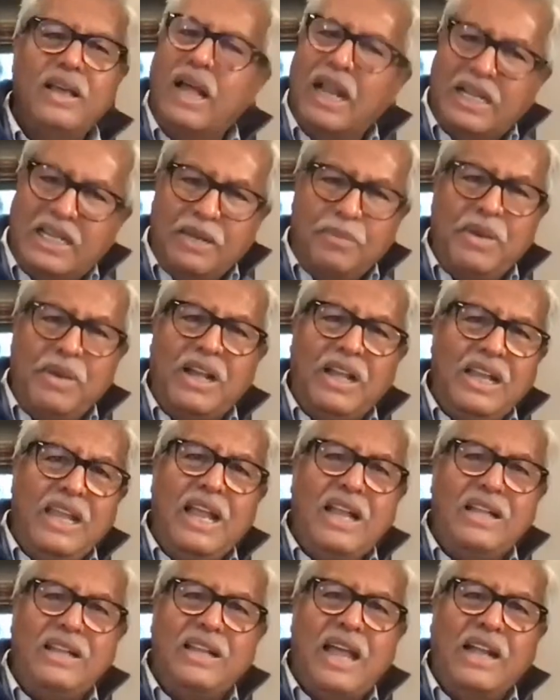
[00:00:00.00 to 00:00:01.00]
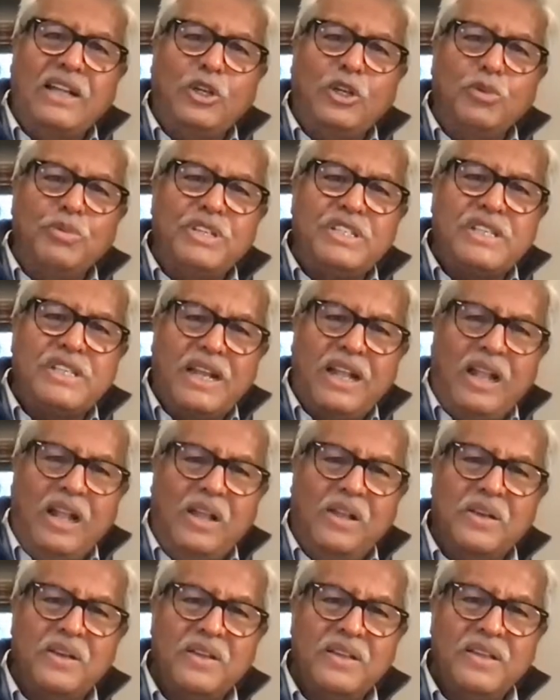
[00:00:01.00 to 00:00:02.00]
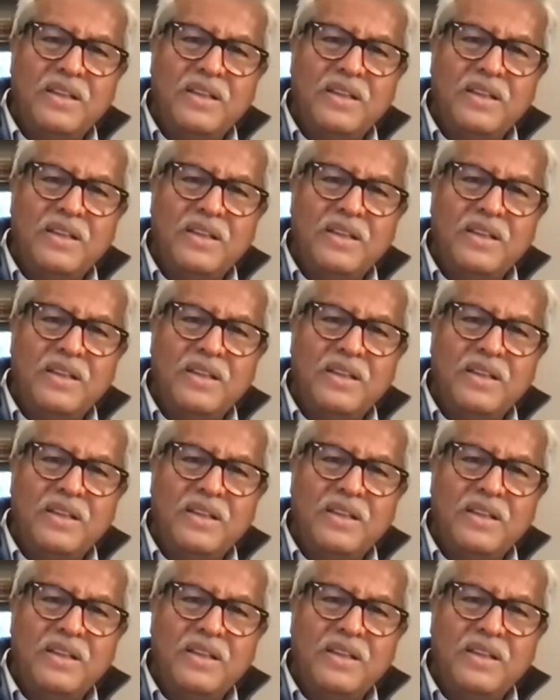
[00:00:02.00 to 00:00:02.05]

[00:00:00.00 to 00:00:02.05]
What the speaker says: Ultimately, it had to be settled.